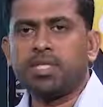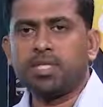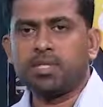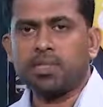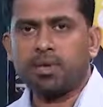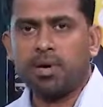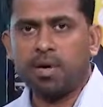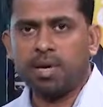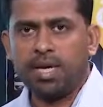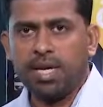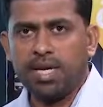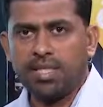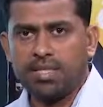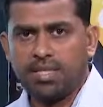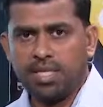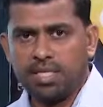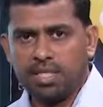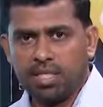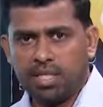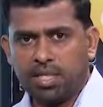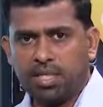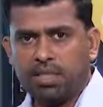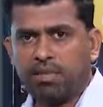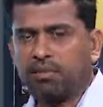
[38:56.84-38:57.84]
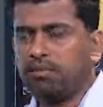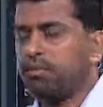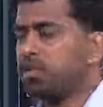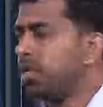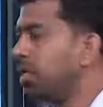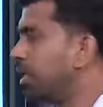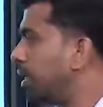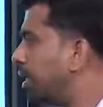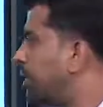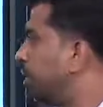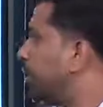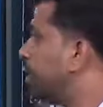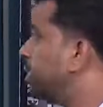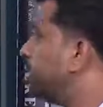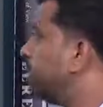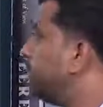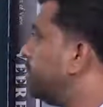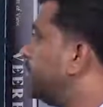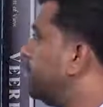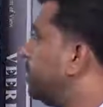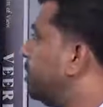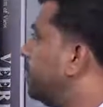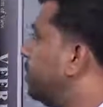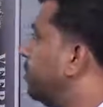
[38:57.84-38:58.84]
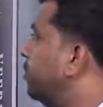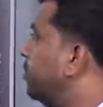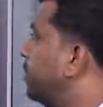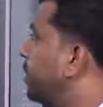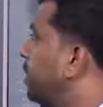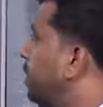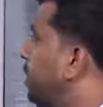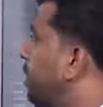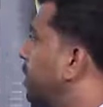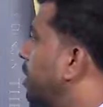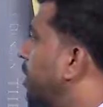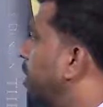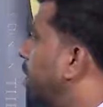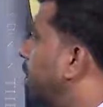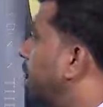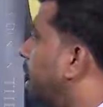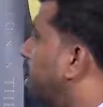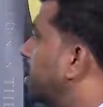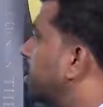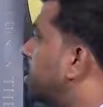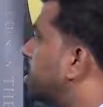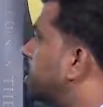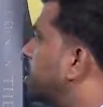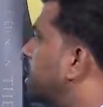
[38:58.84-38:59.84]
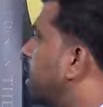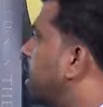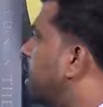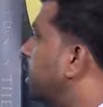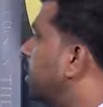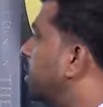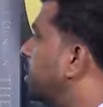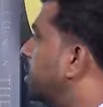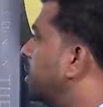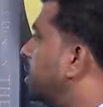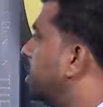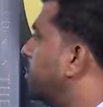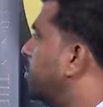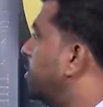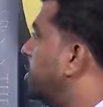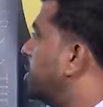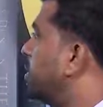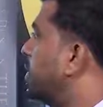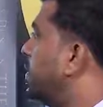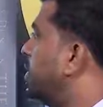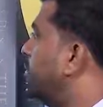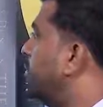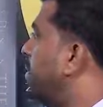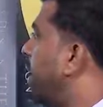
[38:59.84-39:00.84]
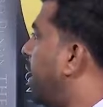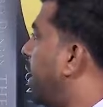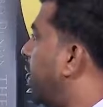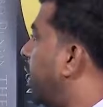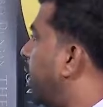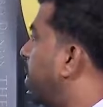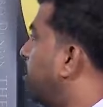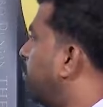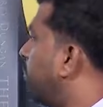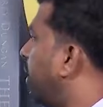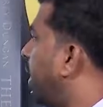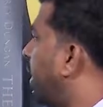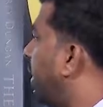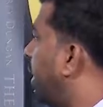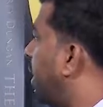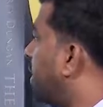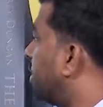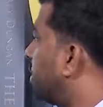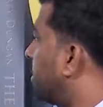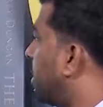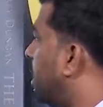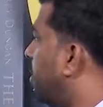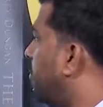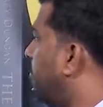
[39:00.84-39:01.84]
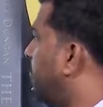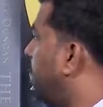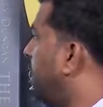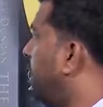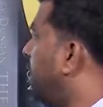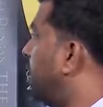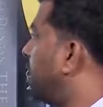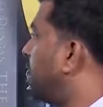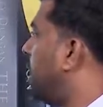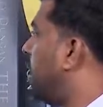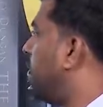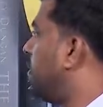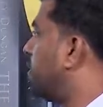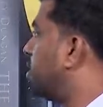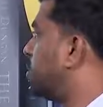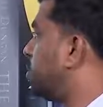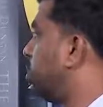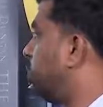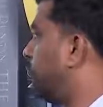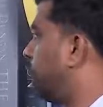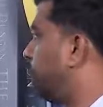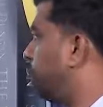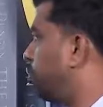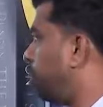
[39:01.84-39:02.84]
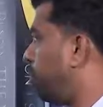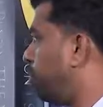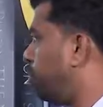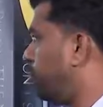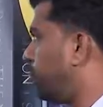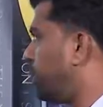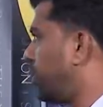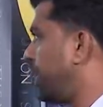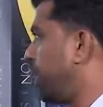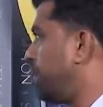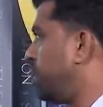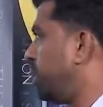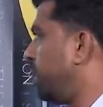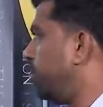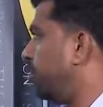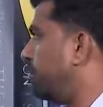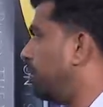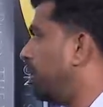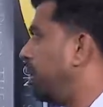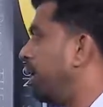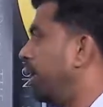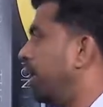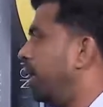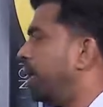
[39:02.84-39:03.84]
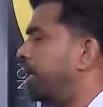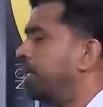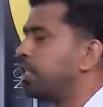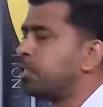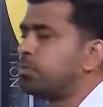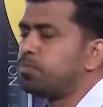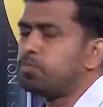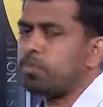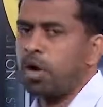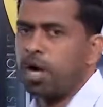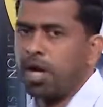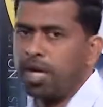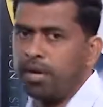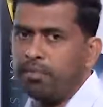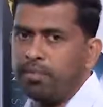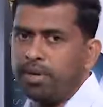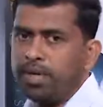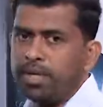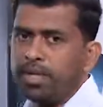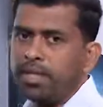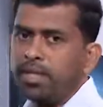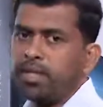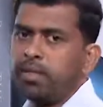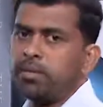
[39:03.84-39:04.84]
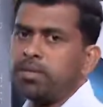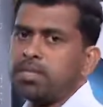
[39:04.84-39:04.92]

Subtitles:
organization in the world. Can start commercial bank and finance companies under sole proprietorship. It is prohibited to